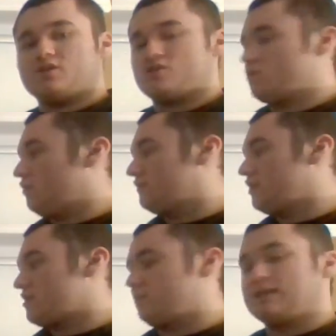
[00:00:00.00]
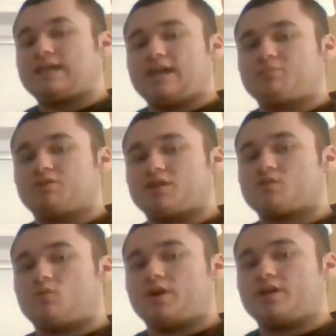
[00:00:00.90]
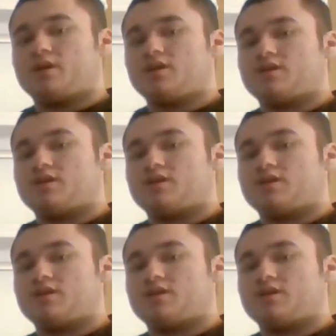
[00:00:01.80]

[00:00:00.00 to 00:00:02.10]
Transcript: So if you got something like a plus 1,